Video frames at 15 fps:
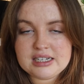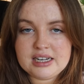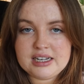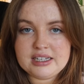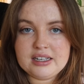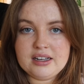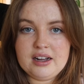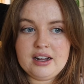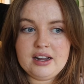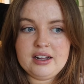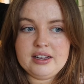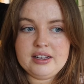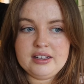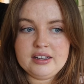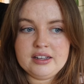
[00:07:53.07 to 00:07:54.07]
Like
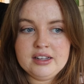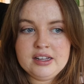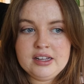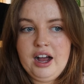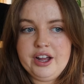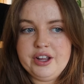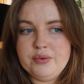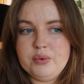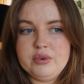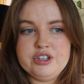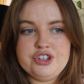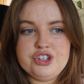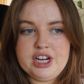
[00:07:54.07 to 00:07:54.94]
I would